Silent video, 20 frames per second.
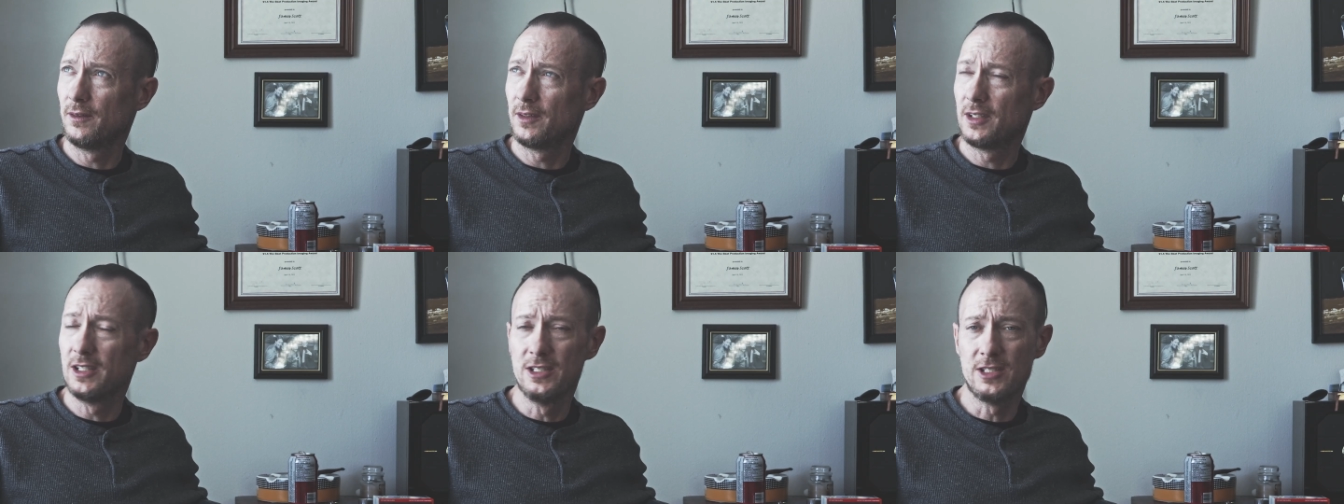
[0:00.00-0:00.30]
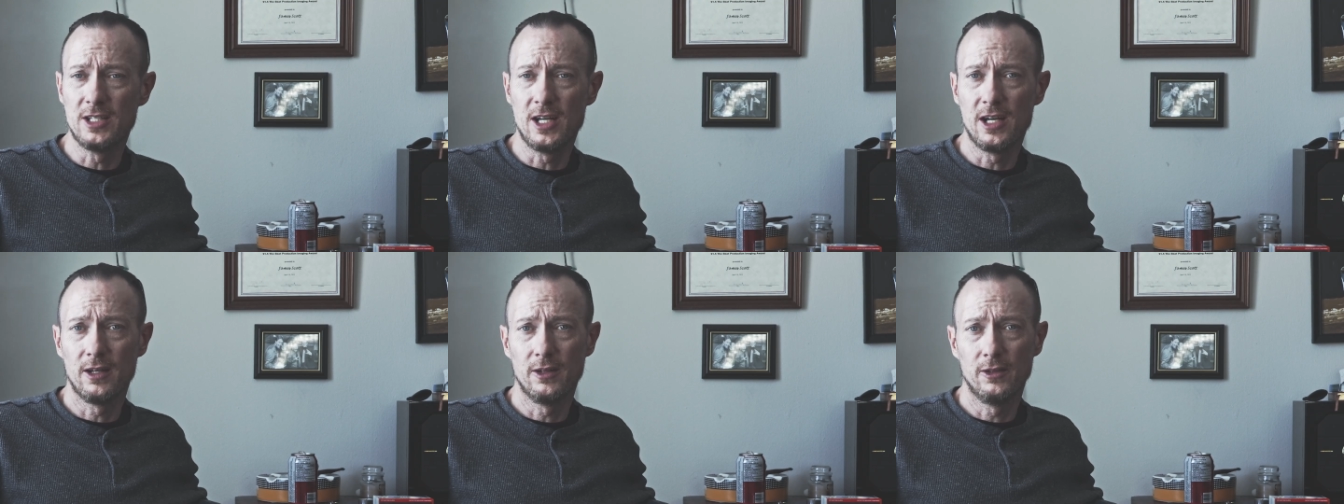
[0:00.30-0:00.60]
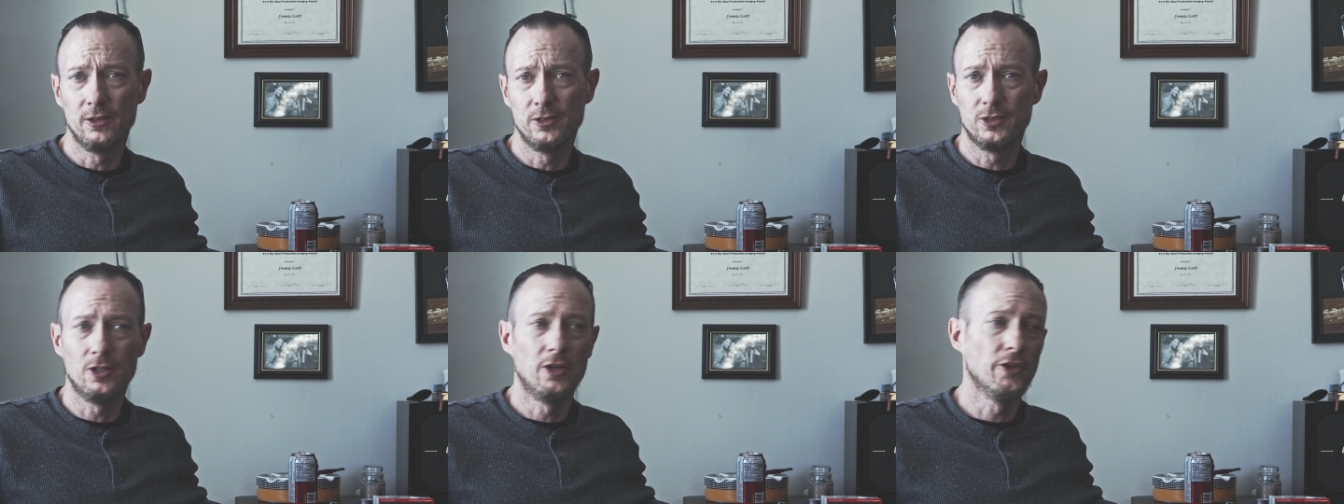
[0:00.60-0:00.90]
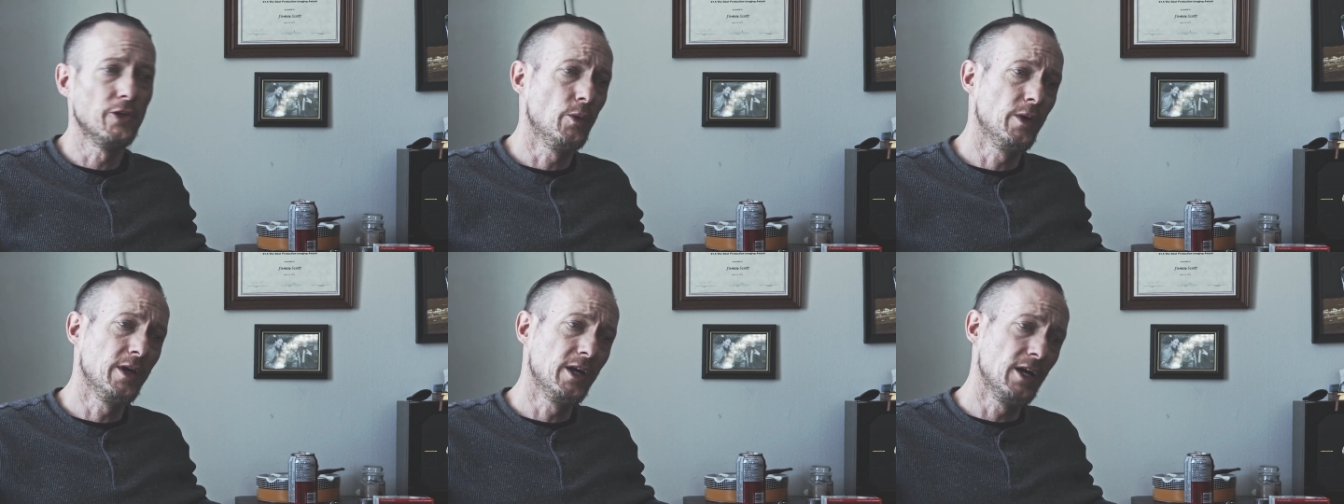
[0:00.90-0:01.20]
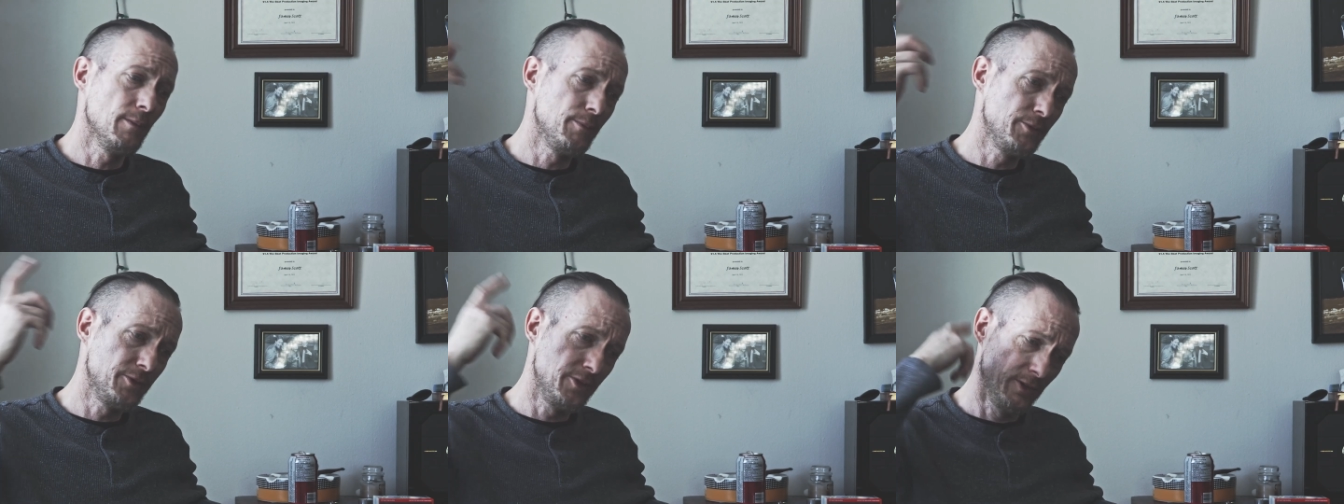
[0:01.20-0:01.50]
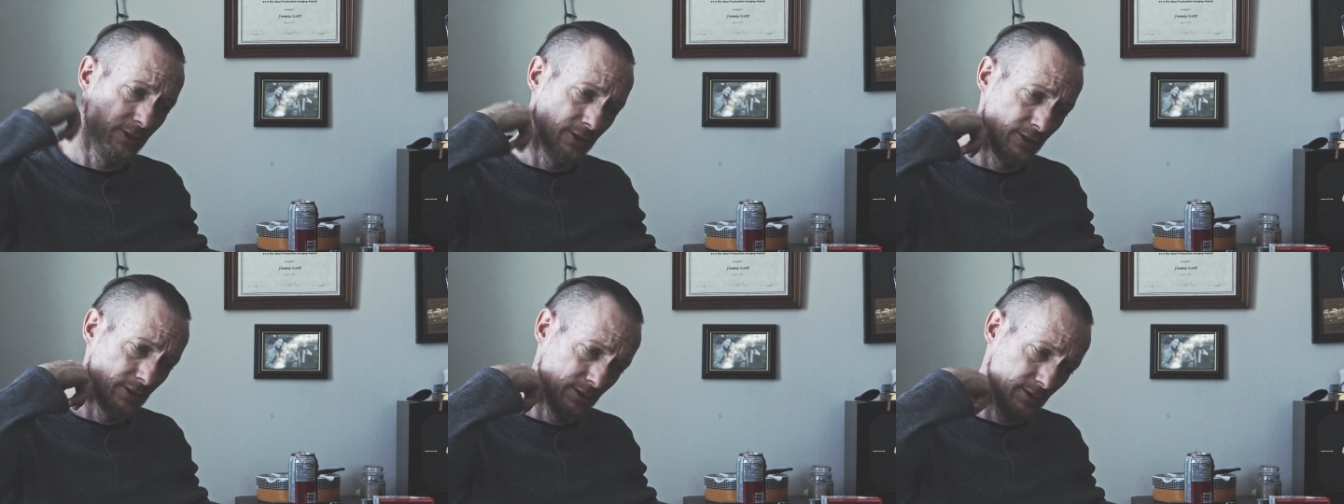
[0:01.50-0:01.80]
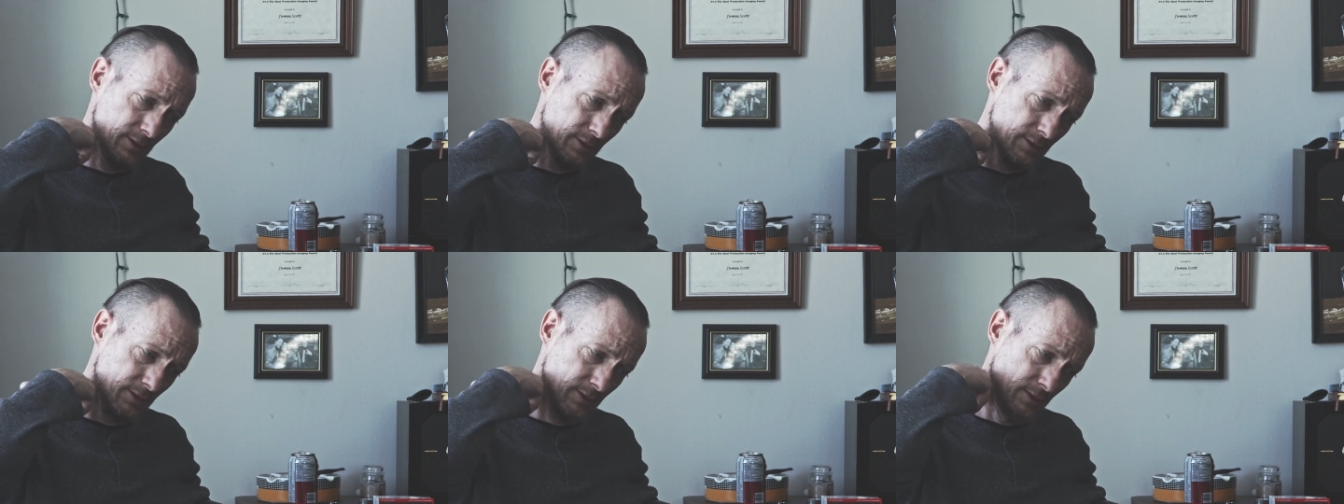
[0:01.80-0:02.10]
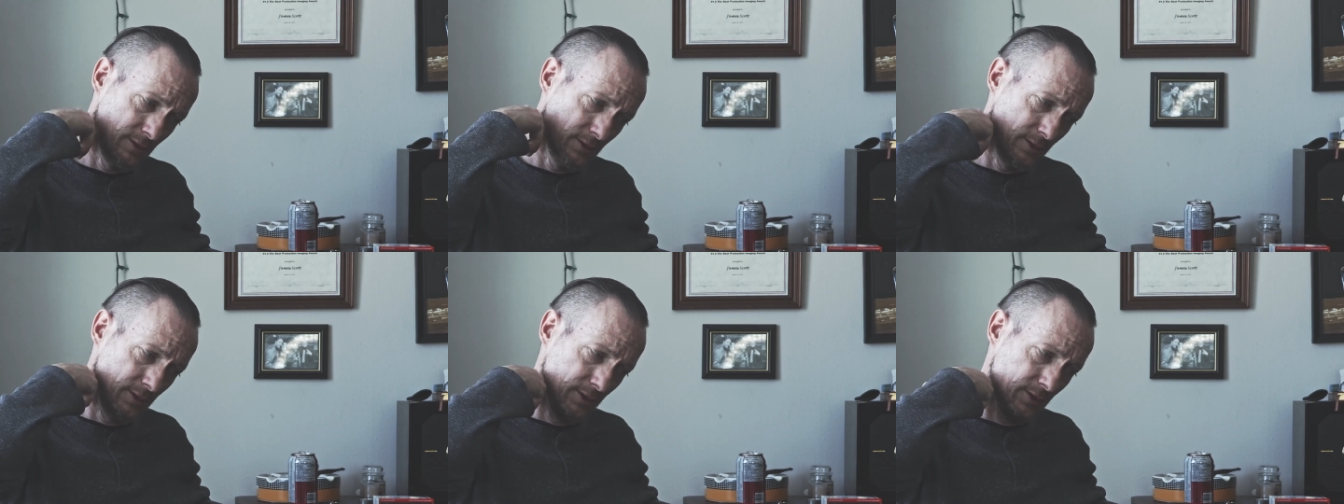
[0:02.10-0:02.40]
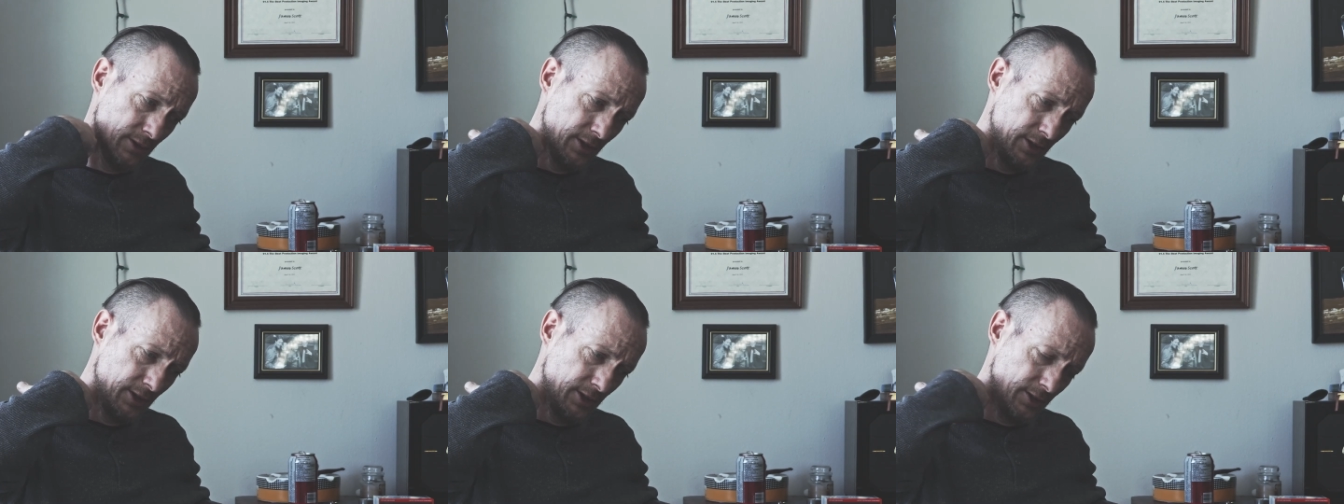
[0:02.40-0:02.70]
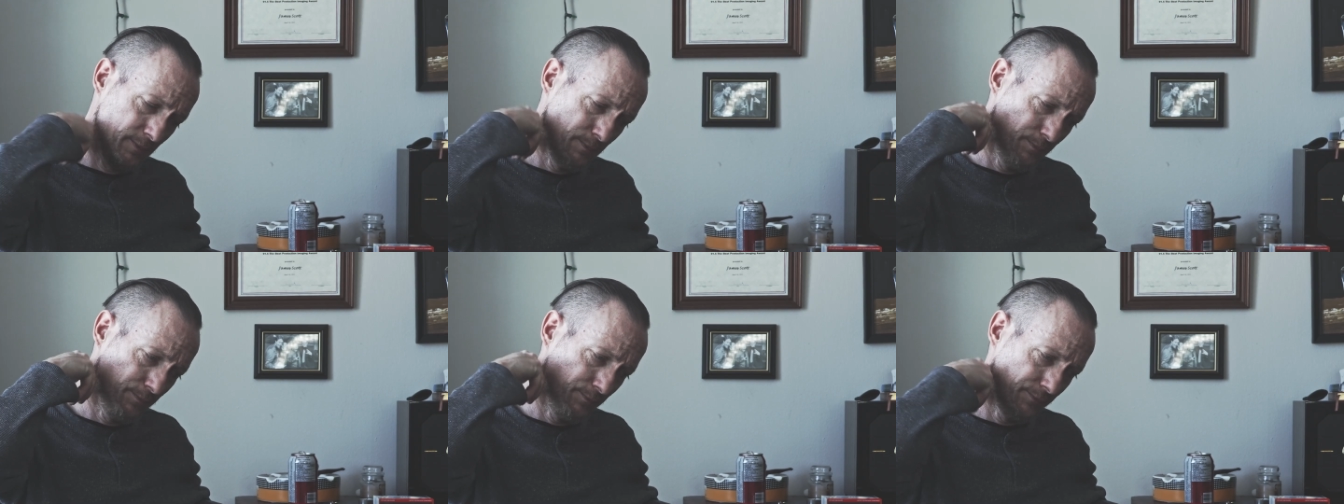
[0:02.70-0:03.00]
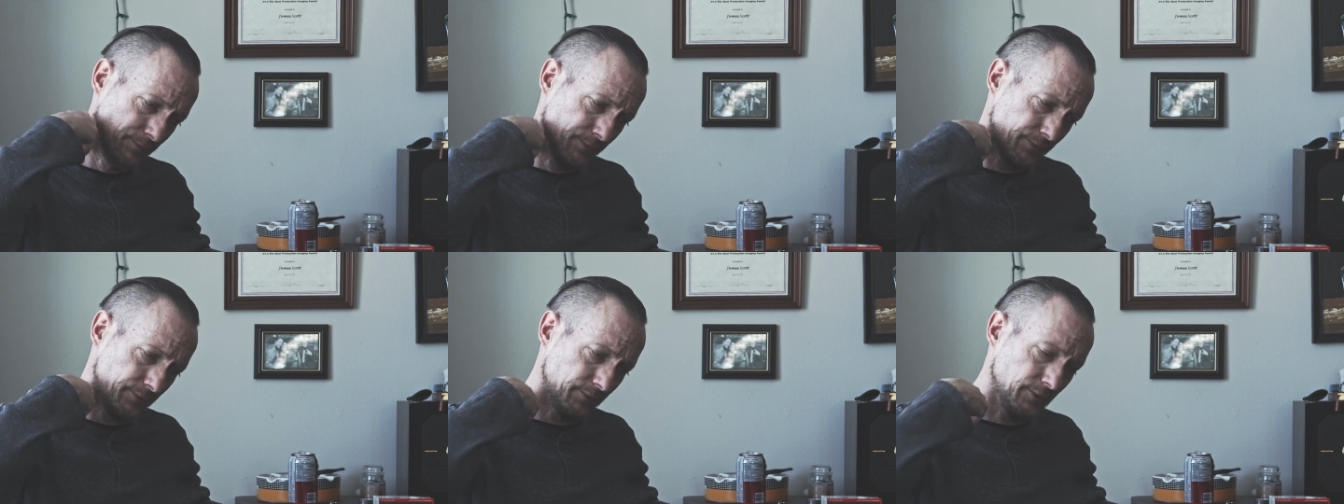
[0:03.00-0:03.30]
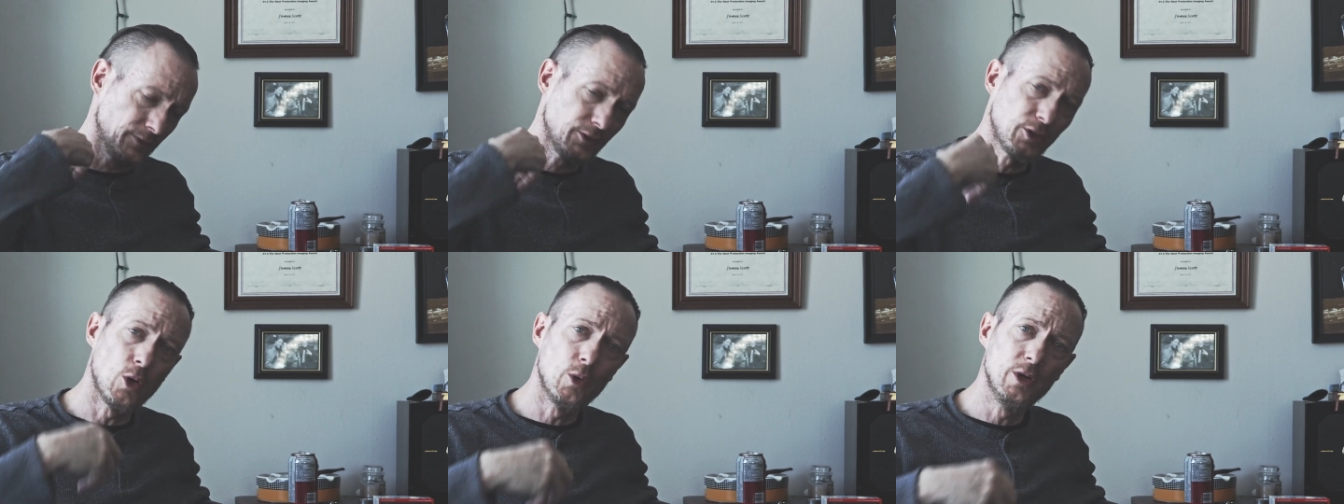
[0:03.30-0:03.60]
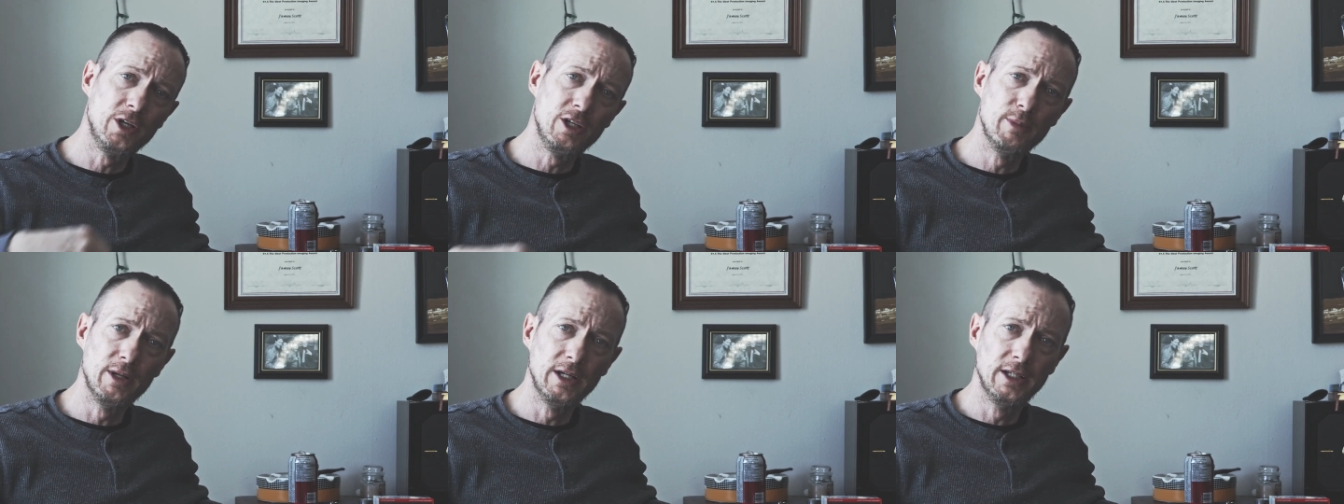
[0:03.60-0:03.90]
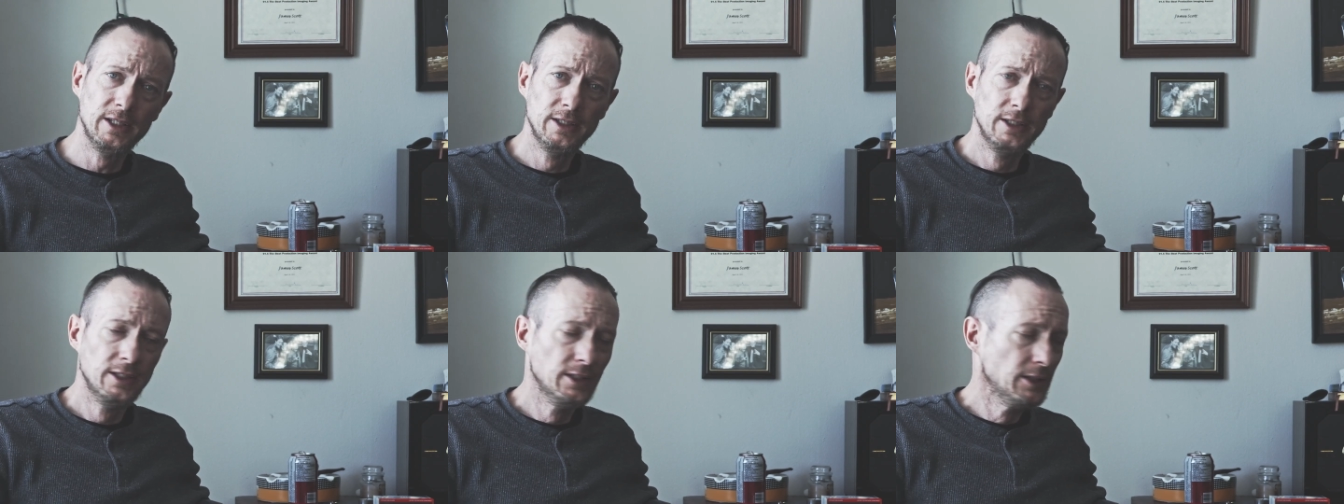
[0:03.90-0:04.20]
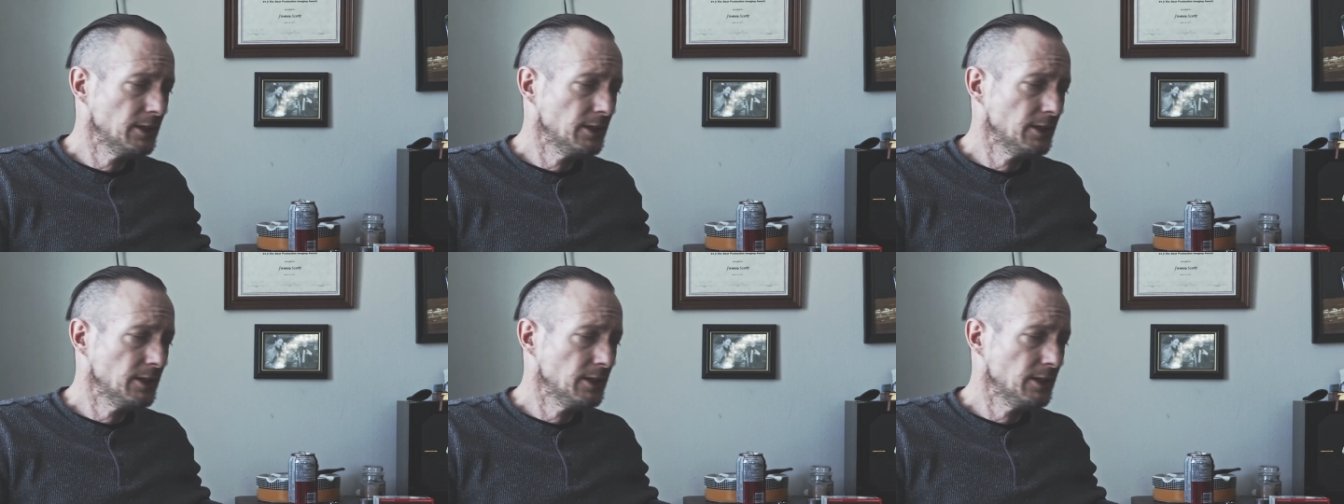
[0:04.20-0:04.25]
Quinteros all the way up to Cohiba.